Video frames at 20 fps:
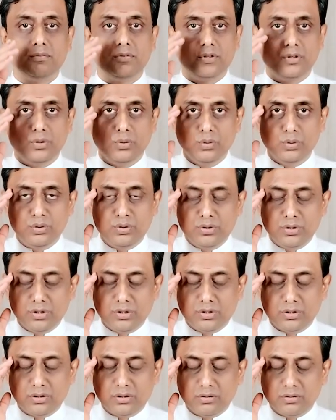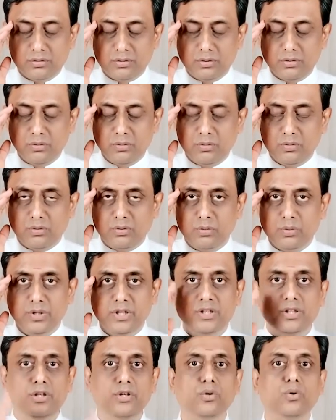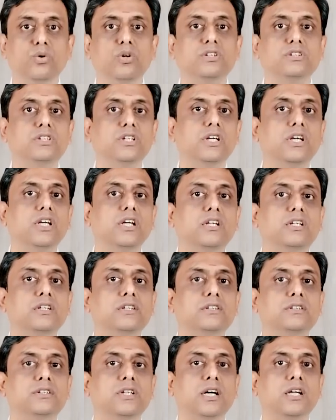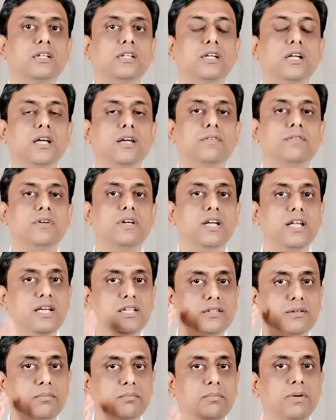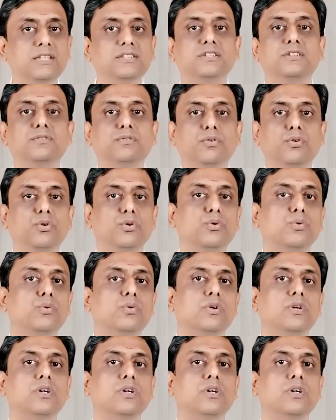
doing the Yoga Sankirtan sadhana every day is a must for you.